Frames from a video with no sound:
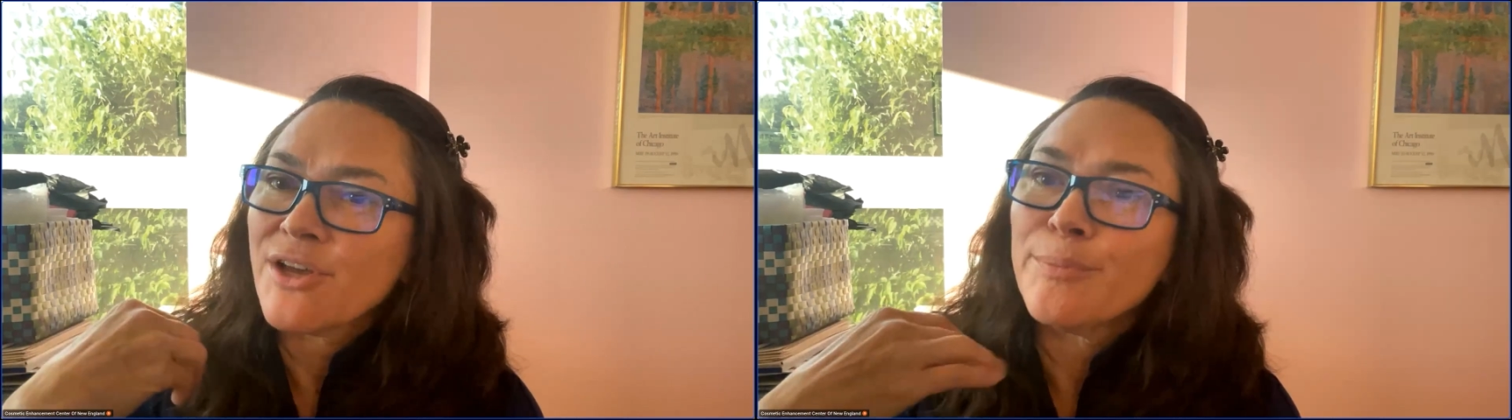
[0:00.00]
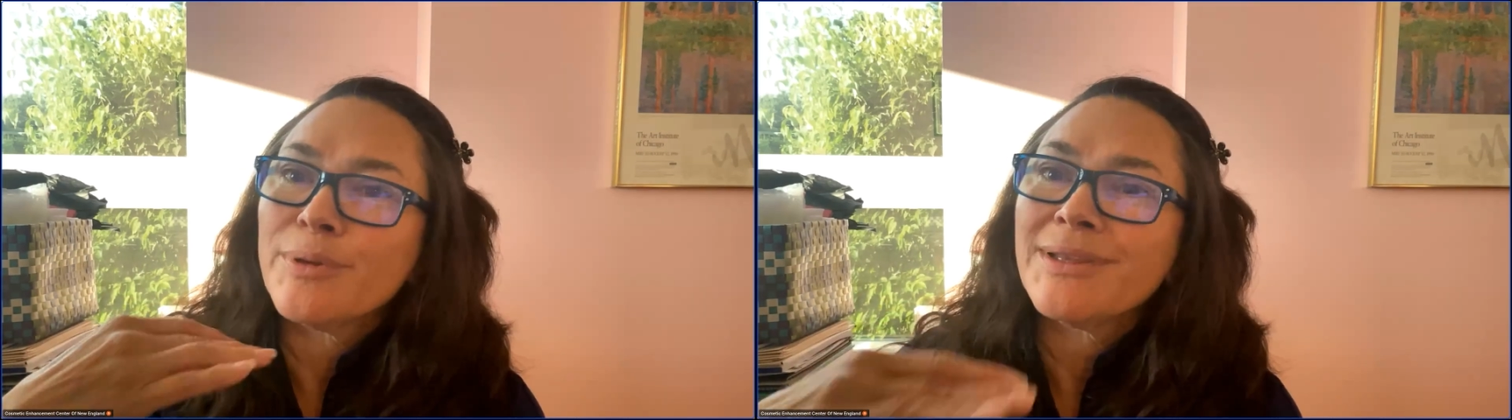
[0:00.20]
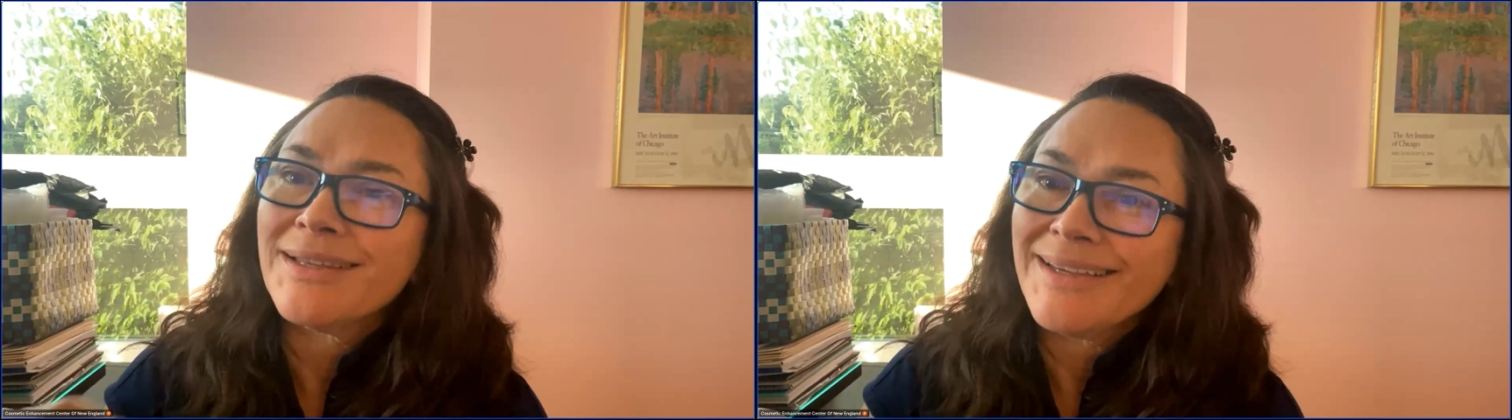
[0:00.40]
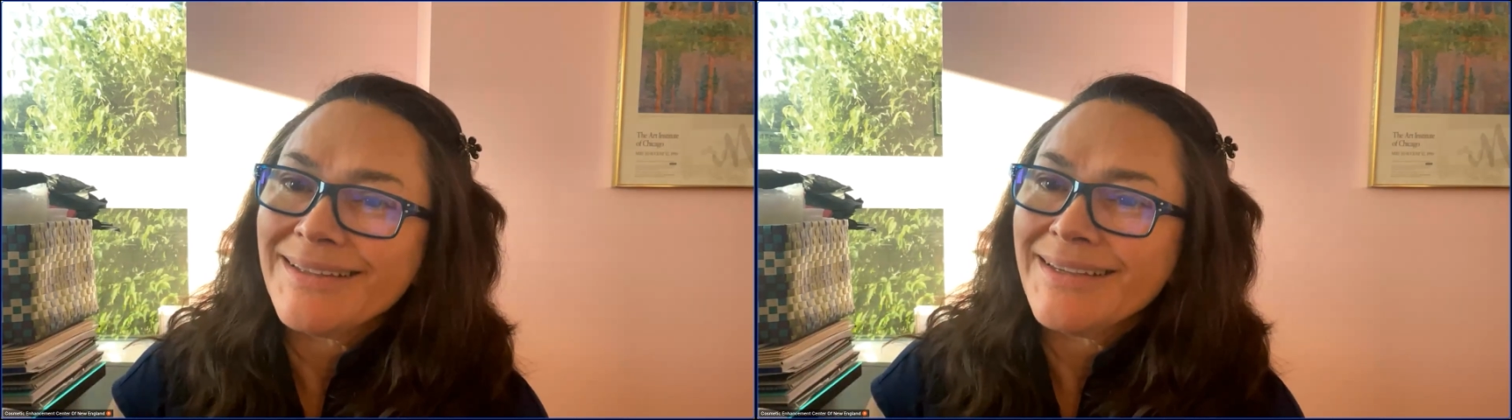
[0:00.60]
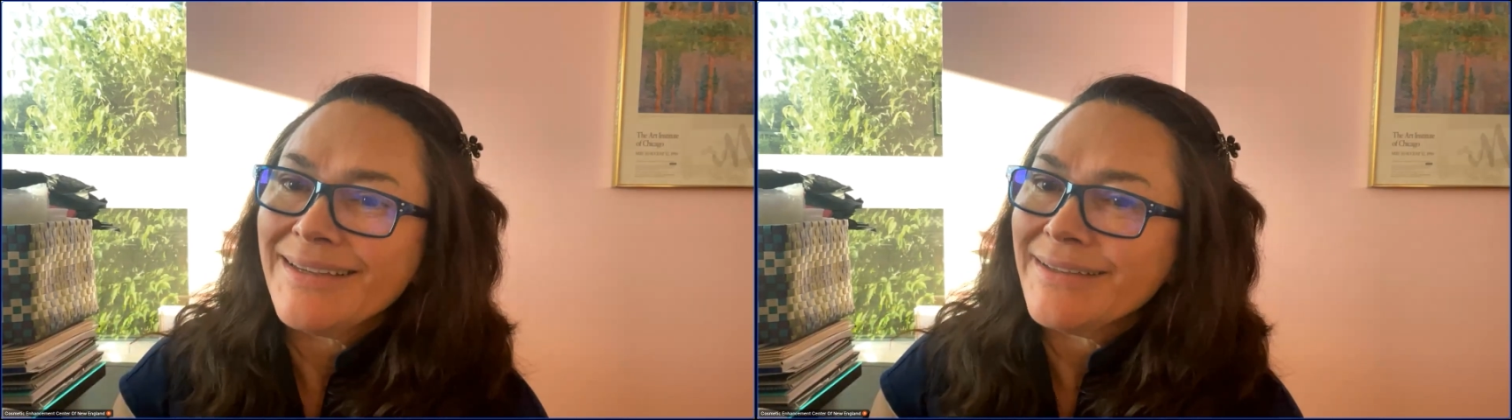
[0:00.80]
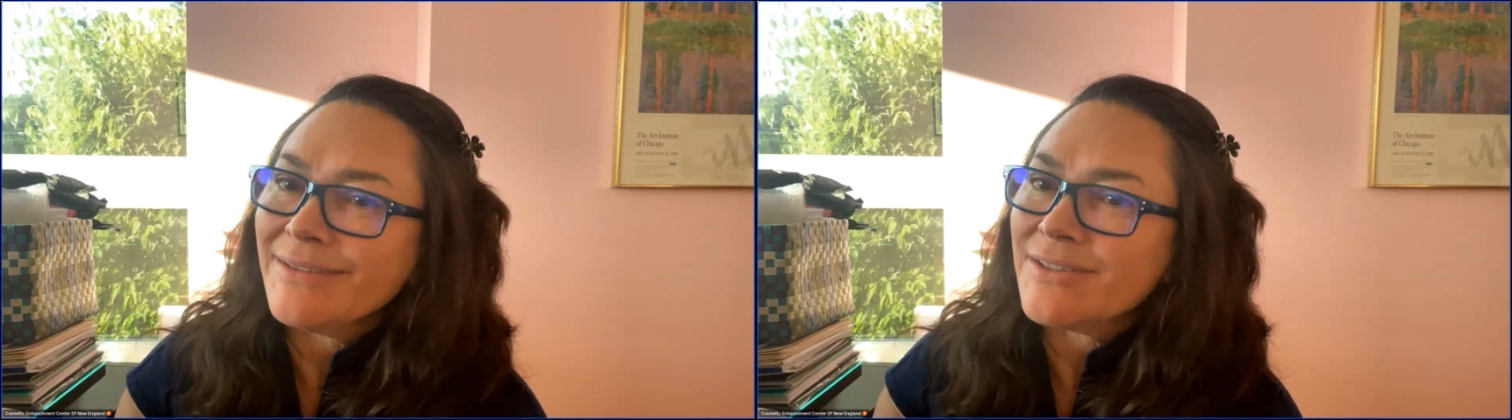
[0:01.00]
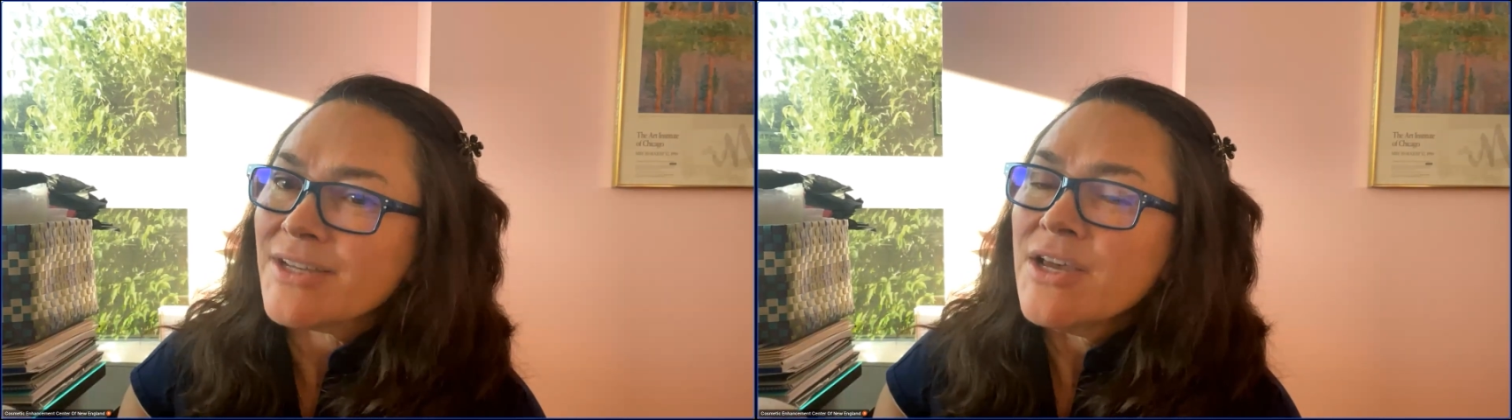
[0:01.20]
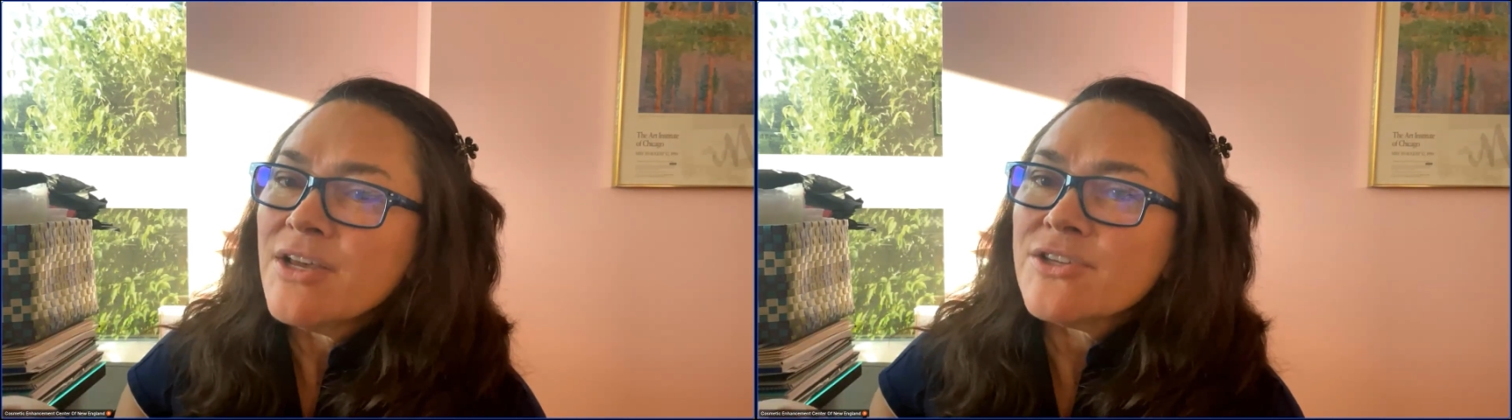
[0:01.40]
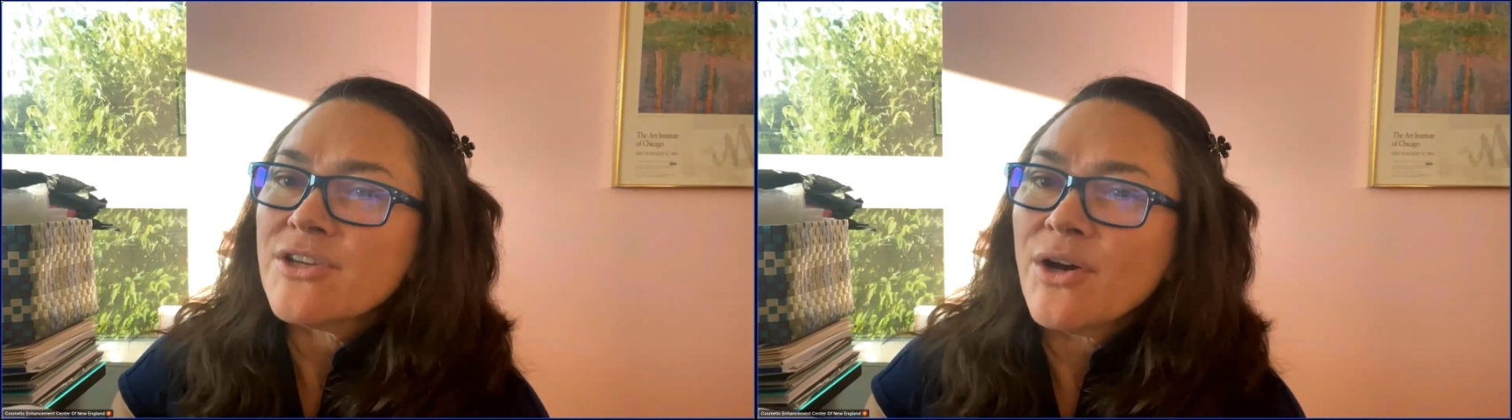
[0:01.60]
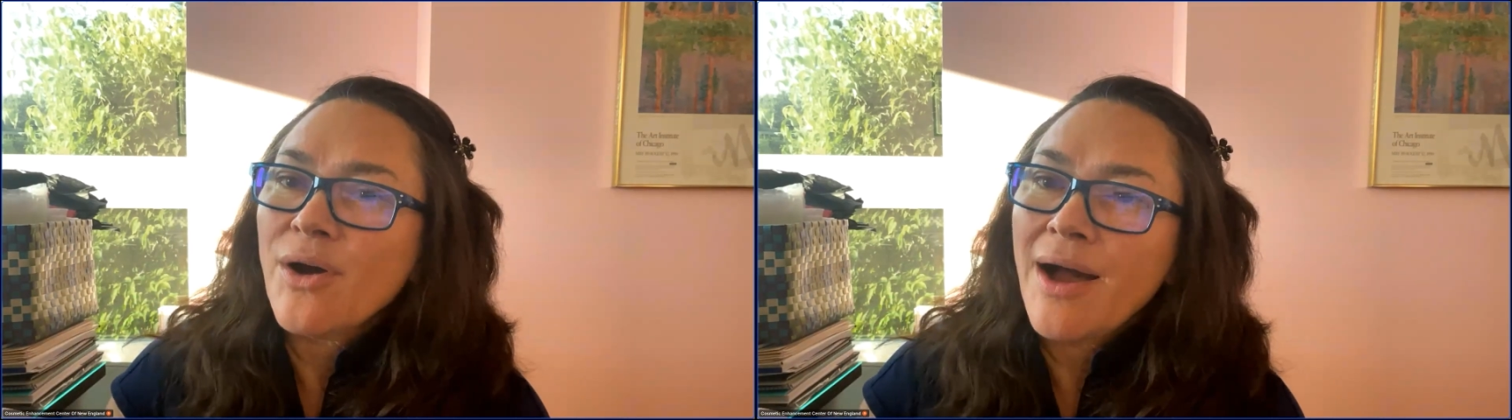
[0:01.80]
completely healed.
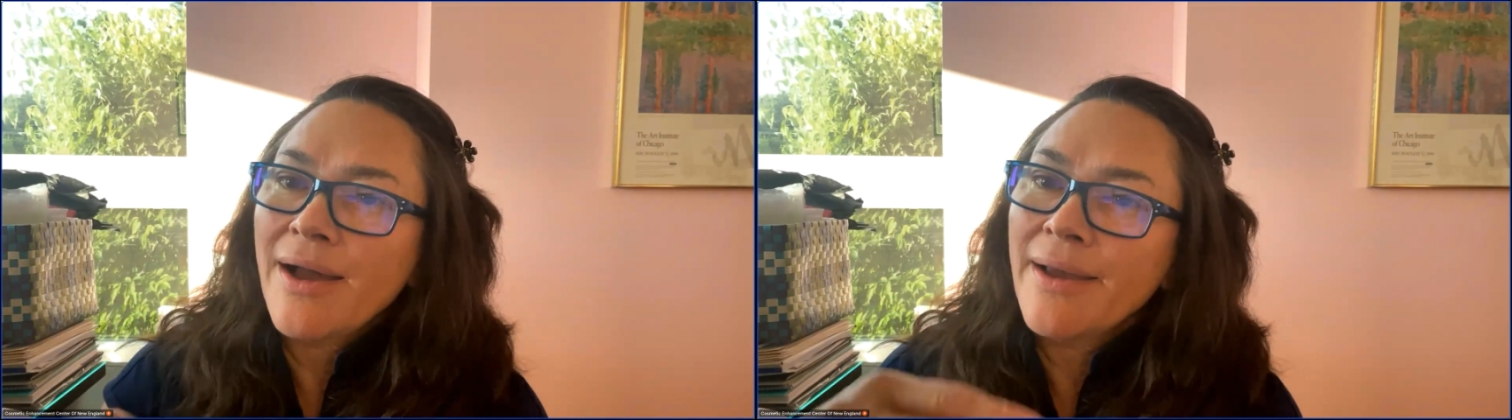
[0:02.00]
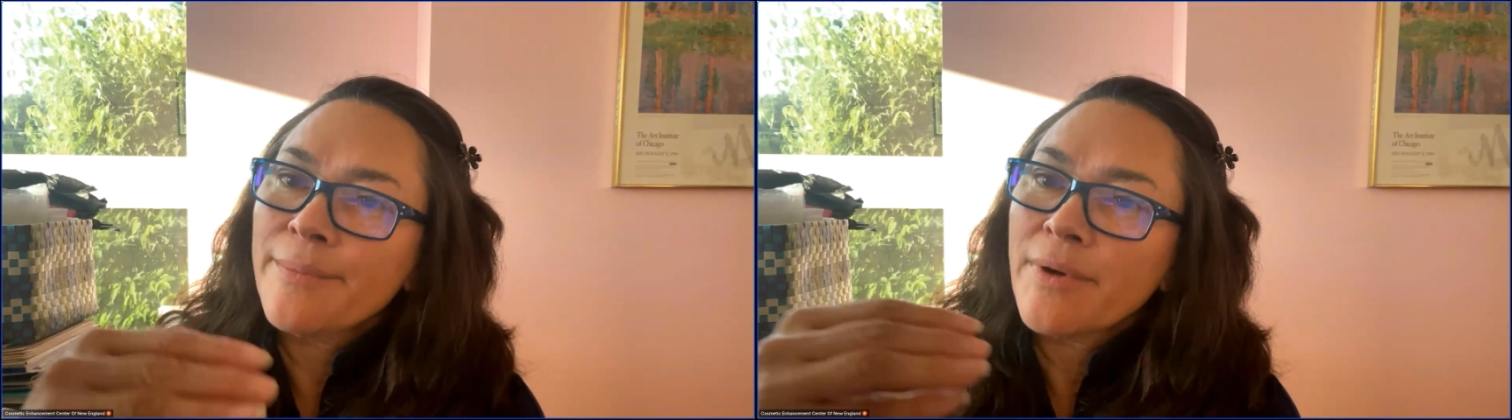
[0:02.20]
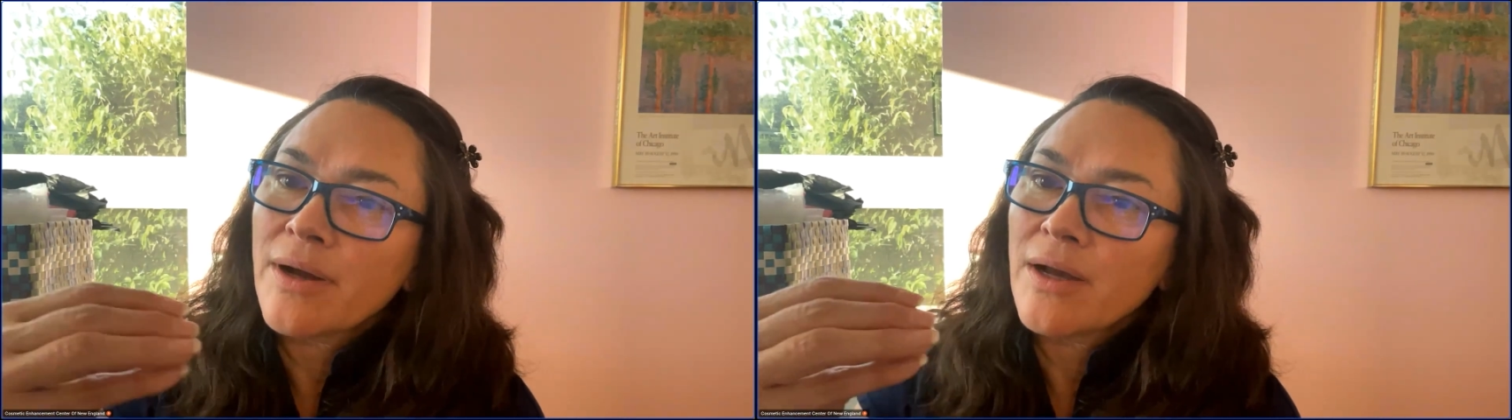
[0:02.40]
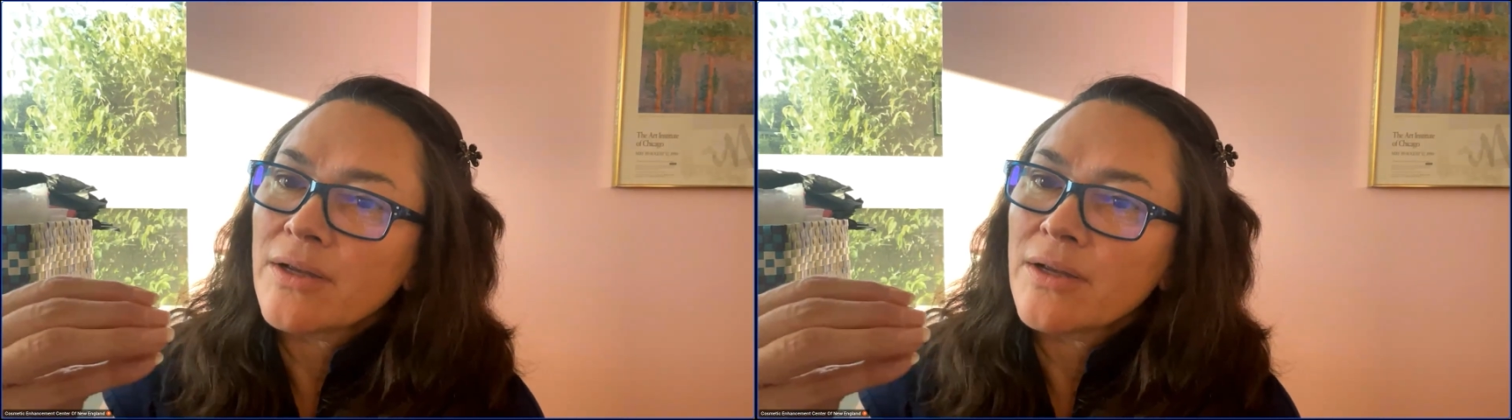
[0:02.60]
So I'm